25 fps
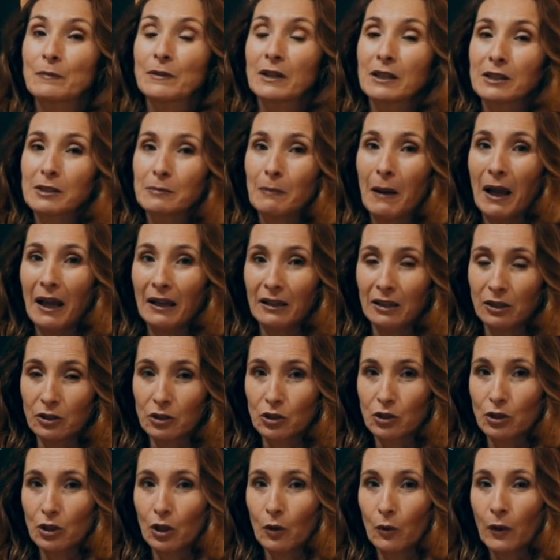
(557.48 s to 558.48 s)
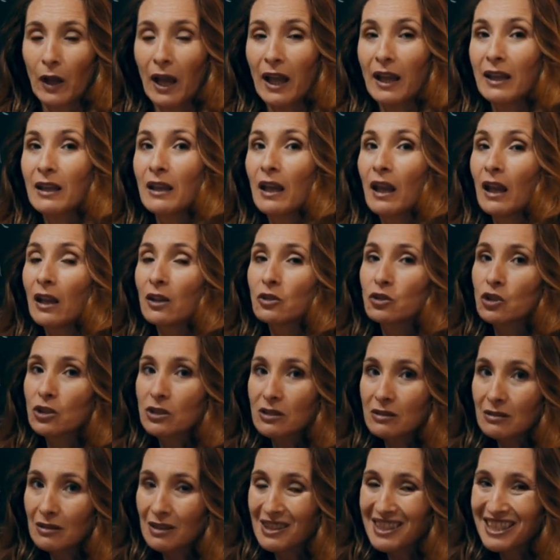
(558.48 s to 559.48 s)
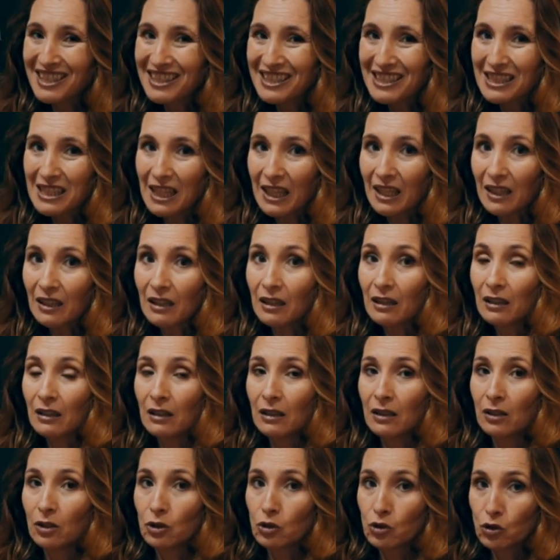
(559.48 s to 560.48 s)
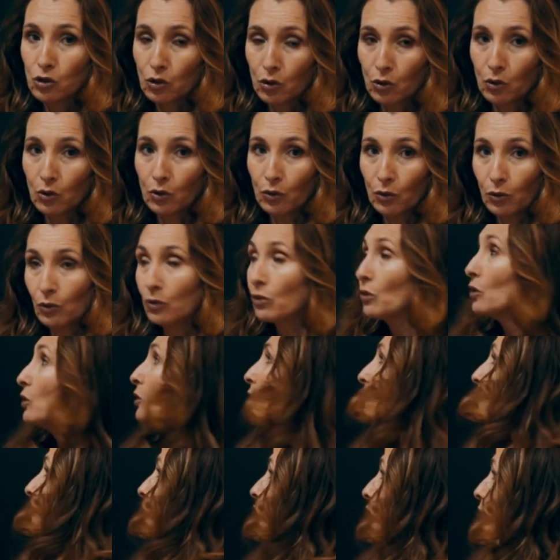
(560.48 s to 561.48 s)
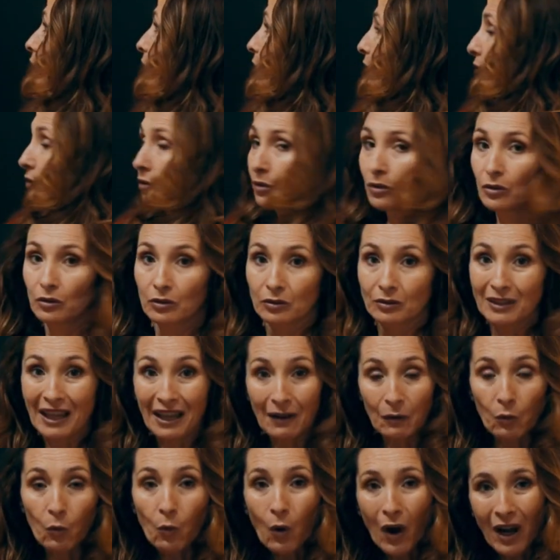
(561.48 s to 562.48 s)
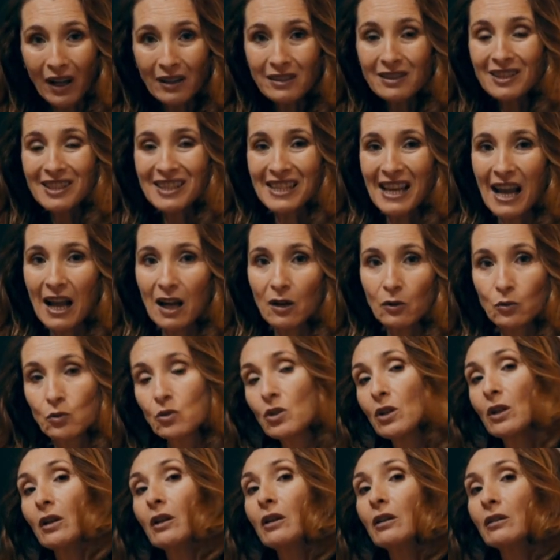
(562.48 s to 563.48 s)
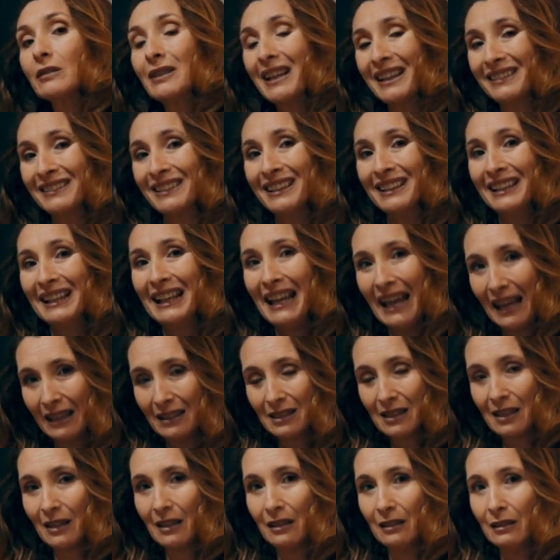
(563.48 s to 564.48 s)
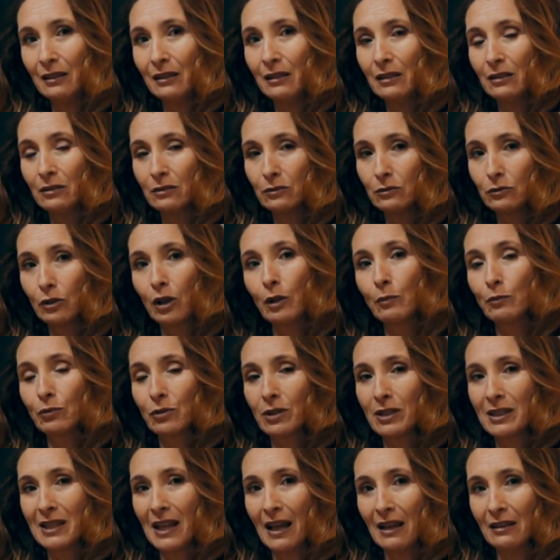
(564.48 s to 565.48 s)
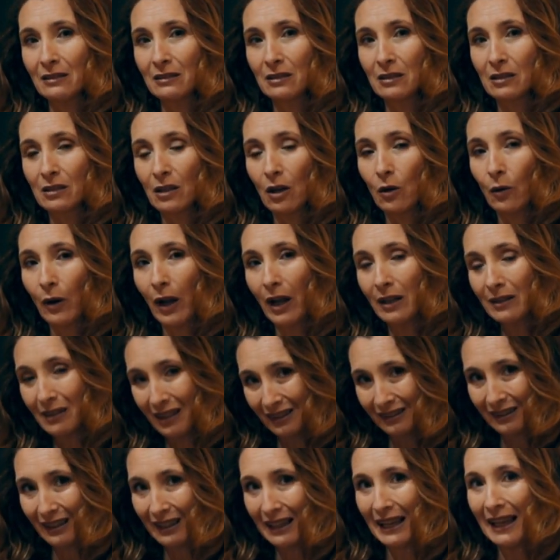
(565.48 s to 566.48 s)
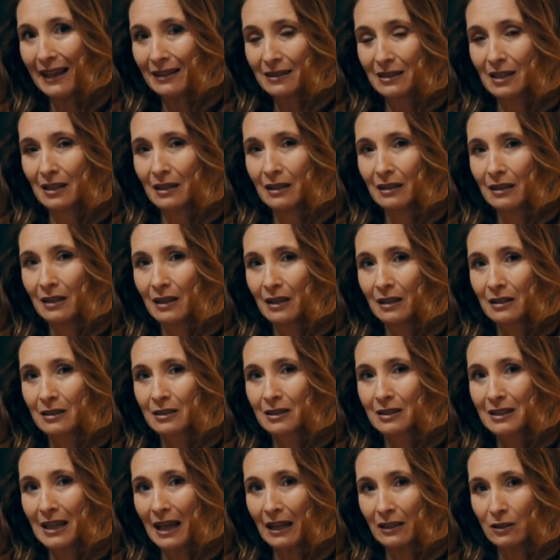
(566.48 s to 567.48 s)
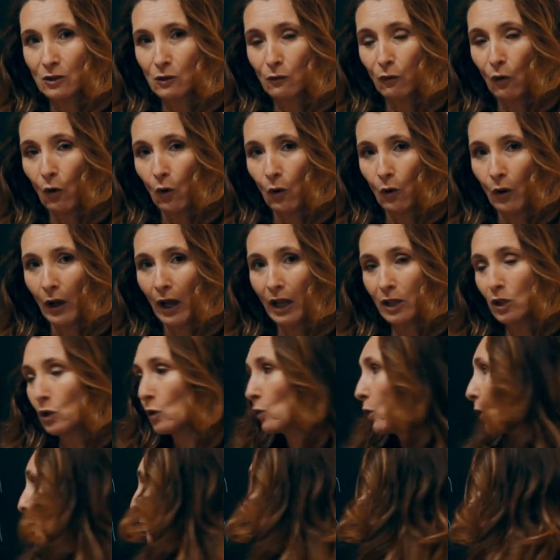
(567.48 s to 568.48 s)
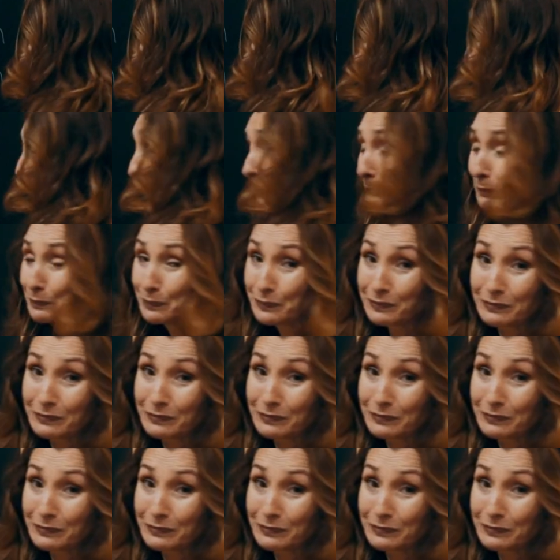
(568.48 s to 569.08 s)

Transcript: Spanish, okay? Just stick to that one sound that the letter represents, okay? That the letter stands for, and you will be okay.